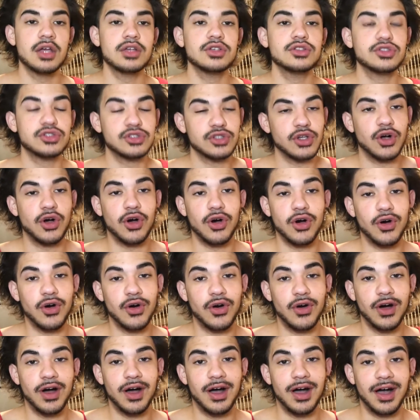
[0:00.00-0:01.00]

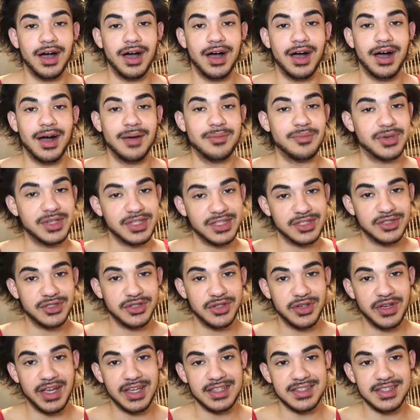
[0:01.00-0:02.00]
So I'm pretty
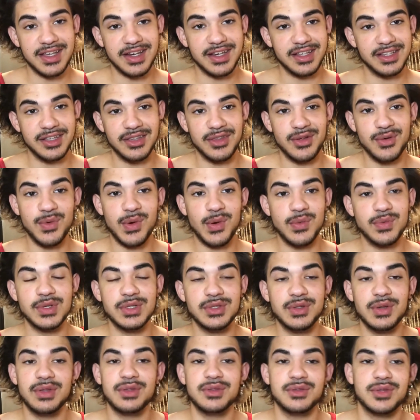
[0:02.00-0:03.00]
sure you guys already know what we're
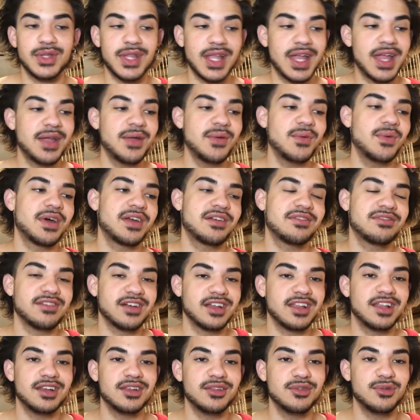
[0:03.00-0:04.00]
doing today. We're
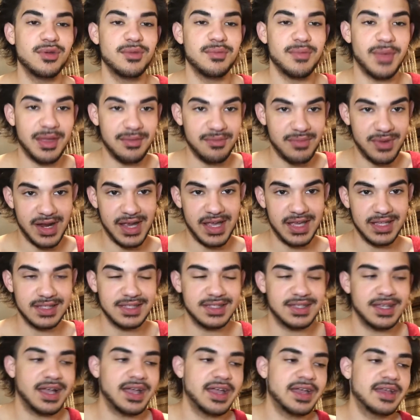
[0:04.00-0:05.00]
finally doing my
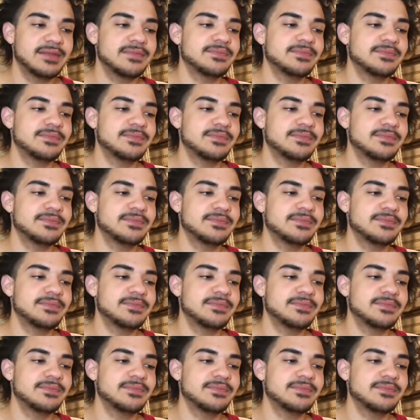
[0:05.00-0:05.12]
braids again.